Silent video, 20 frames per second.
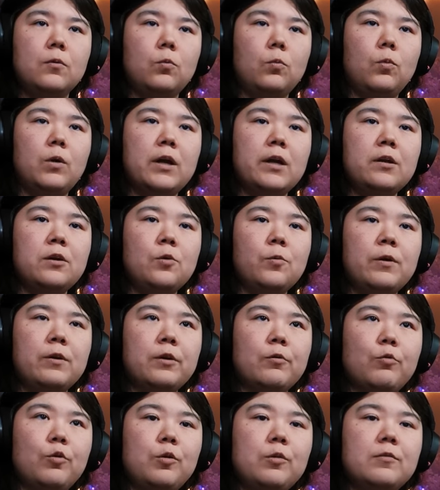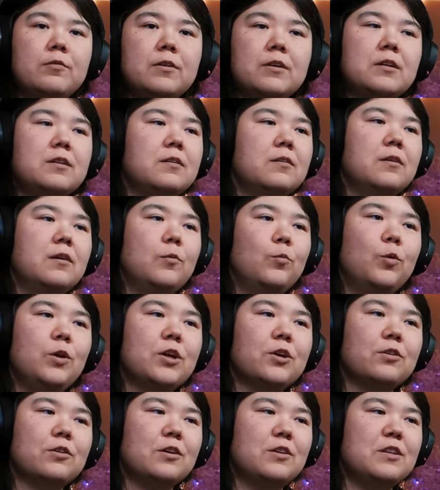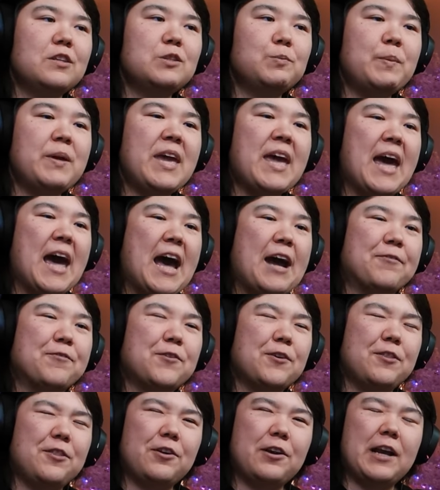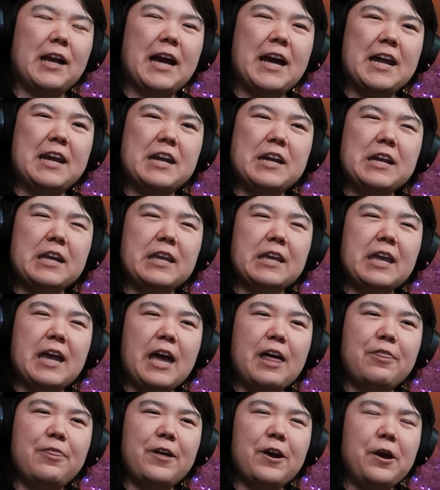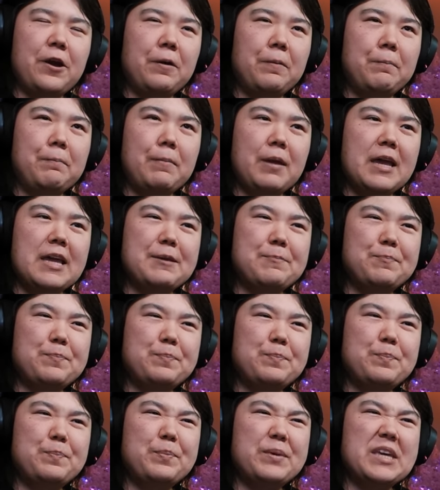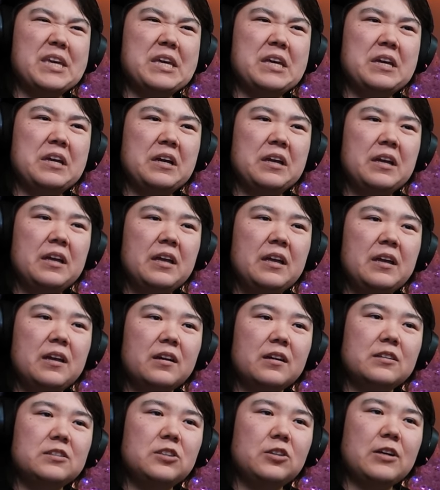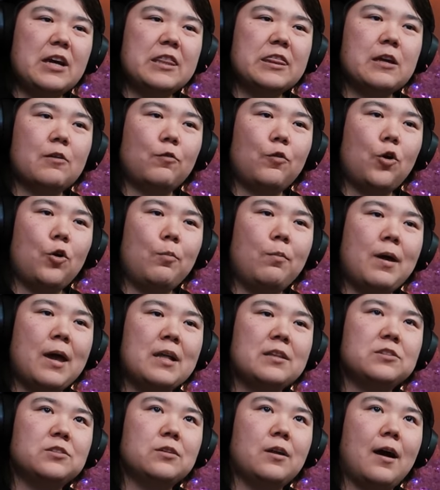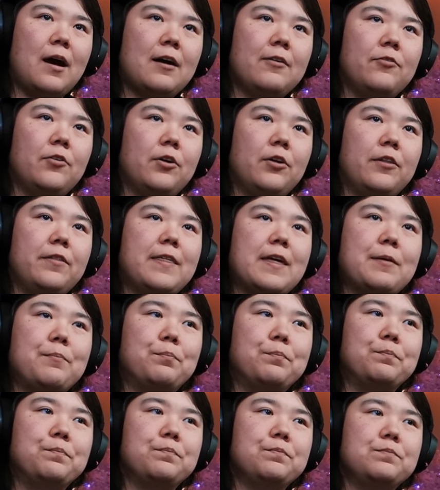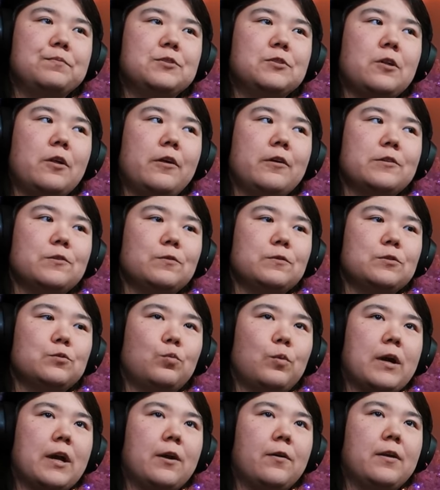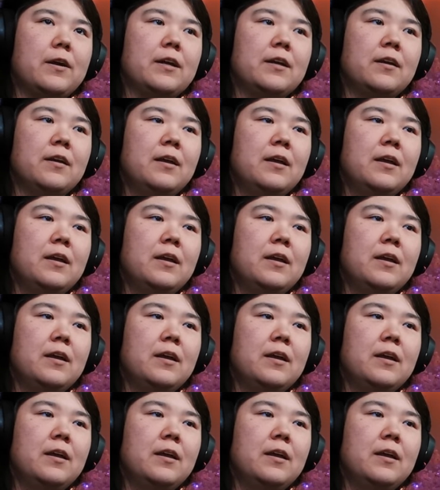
Why are you wearing a robe of it? Wonder, could this be after they're kind of together? Maybe? Because you got the romance novel that Stolas was wearing.